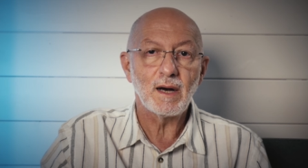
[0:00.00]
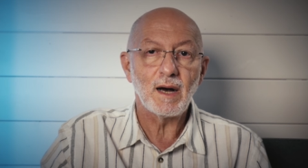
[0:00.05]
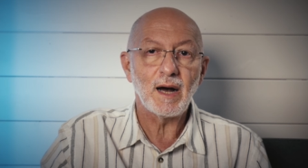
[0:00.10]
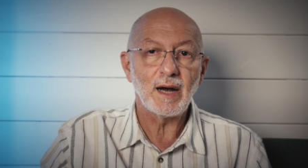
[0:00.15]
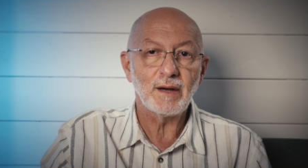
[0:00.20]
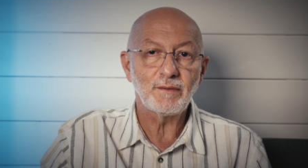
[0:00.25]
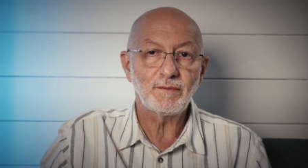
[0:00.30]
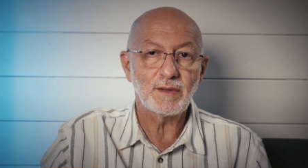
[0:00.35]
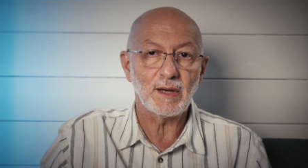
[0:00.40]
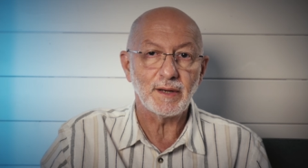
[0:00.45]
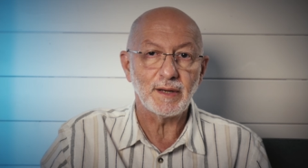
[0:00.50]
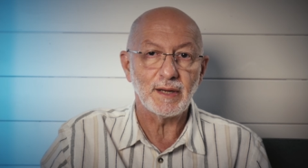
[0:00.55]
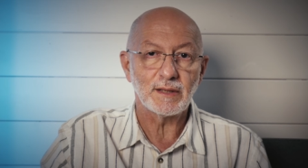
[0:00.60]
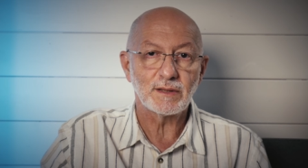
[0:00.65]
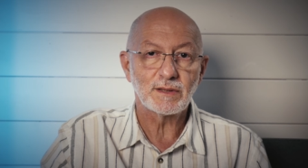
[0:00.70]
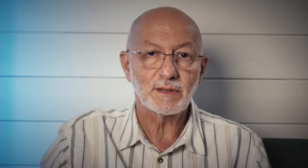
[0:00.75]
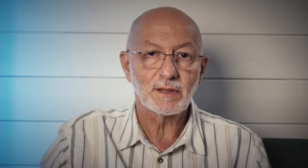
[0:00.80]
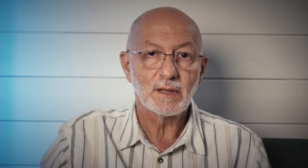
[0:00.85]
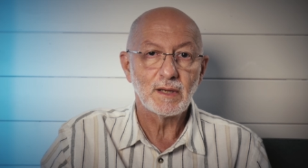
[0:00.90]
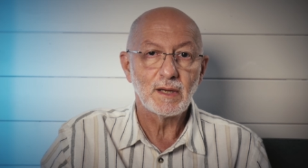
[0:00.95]
I've done
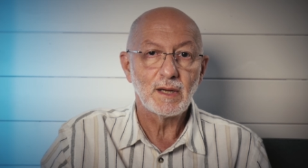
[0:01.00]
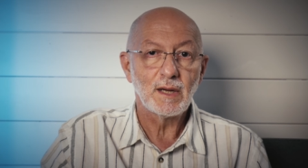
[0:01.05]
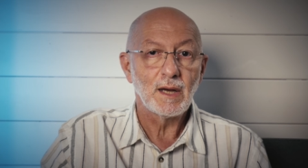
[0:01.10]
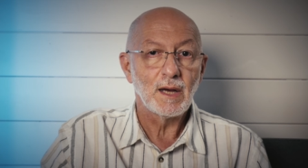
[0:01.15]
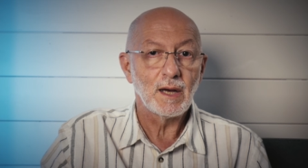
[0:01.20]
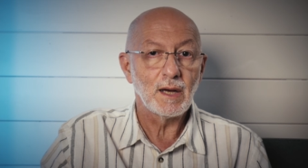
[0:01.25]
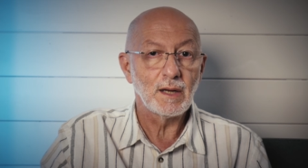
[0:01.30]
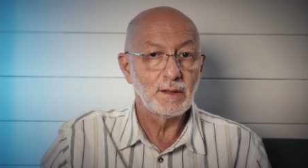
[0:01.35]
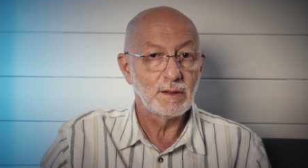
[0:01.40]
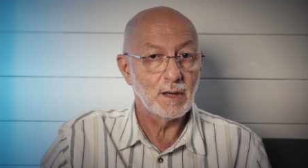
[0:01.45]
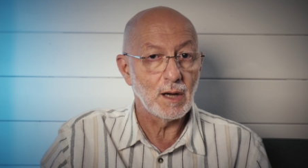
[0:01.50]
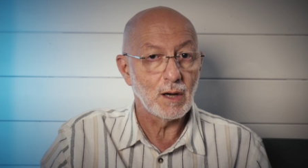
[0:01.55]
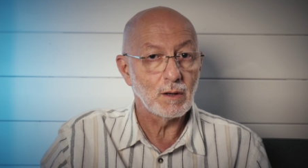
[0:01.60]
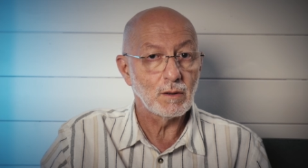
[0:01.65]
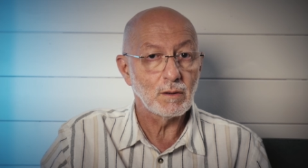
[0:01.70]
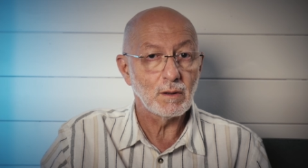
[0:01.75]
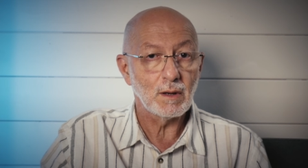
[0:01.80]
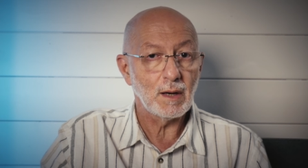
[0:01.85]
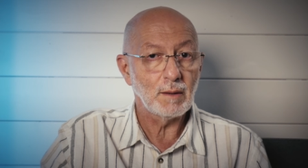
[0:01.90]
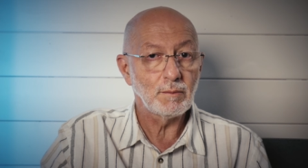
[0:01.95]
it. And
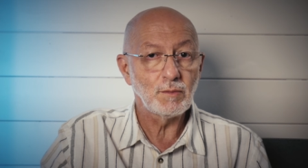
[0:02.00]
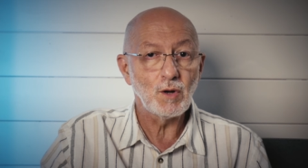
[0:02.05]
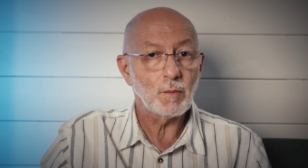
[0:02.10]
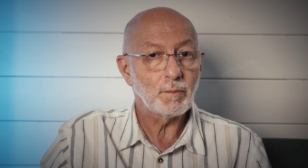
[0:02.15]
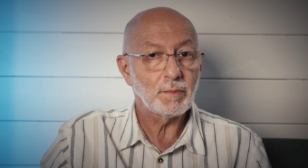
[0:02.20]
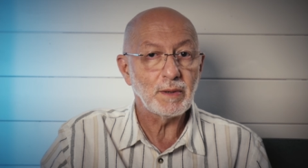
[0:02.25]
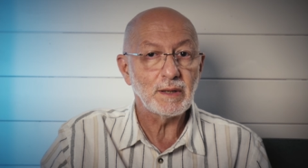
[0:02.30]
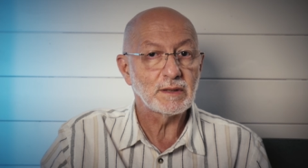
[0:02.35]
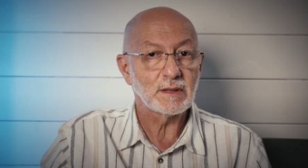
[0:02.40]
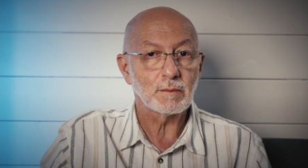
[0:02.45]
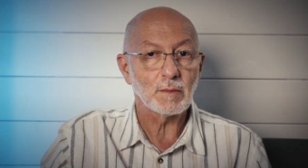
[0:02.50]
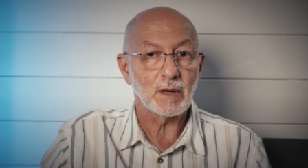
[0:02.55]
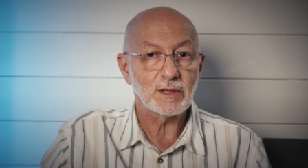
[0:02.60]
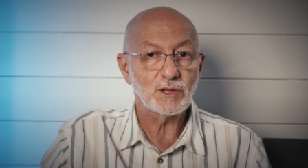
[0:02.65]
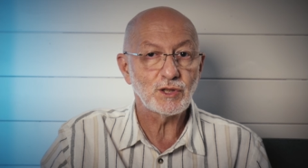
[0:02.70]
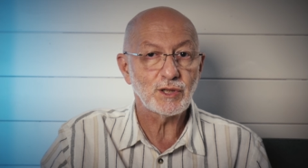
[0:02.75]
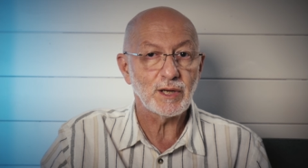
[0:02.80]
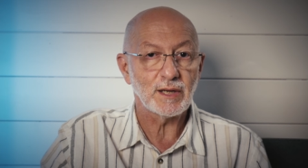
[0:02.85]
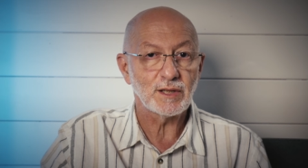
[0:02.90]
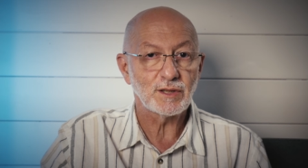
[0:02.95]
no, I'm not beating my
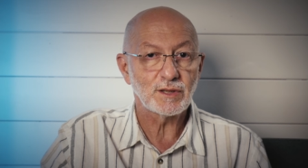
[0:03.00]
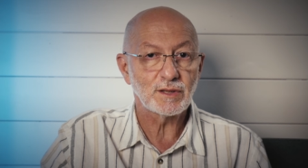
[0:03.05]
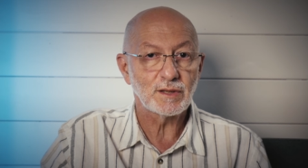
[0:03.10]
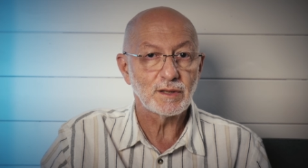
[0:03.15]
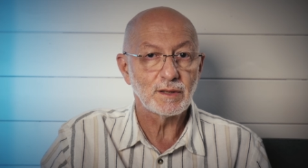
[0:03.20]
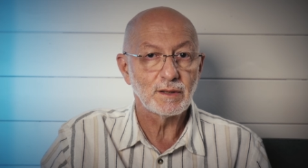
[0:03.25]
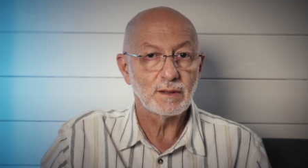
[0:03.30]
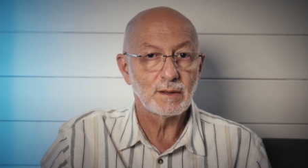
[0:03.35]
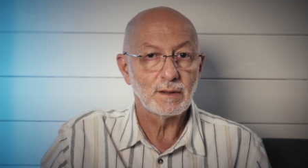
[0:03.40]
chest.